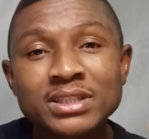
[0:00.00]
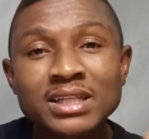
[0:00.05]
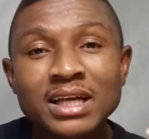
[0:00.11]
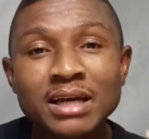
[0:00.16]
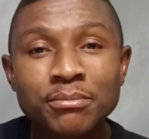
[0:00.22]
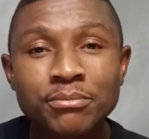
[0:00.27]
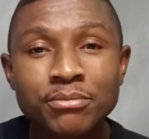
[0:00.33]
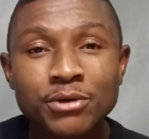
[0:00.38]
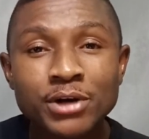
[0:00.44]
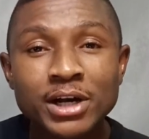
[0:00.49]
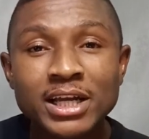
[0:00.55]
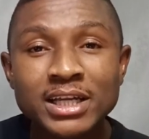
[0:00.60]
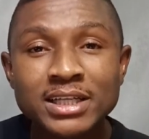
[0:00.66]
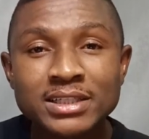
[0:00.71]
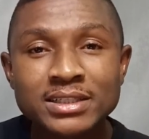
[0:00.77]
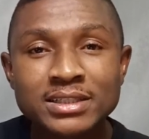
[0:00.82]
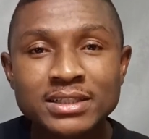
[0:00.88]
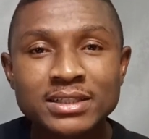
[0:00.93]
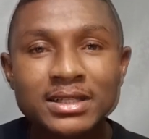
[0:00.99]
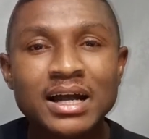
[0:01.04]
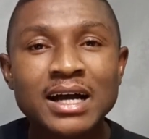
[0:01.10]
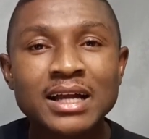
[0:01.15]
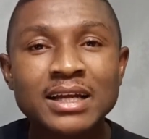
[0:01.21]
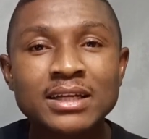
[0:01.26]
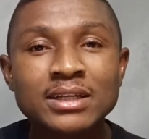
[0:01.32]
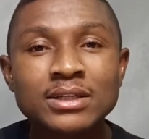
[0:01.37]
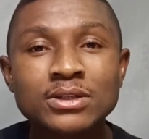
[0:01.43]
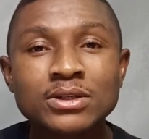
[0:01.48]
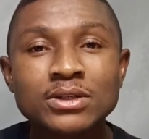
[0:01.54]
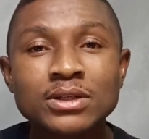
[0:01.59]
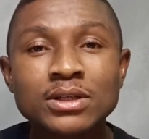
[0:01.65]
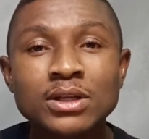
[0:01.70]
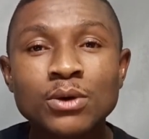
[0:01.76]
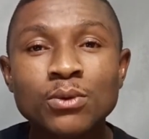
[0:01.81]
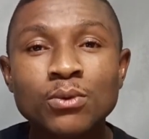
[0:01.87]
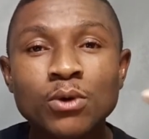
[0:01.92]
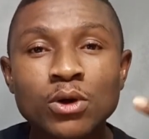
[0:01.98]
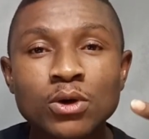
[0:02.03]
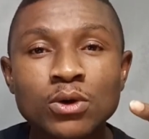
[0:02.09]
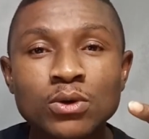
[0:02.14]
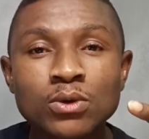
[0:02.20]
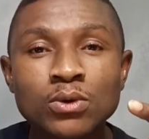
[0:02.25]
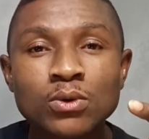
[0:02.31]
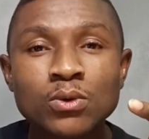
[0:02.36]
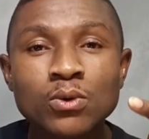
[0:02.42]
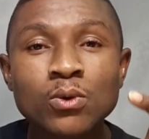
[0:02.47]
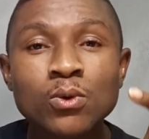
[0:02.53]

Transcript: that prays and the one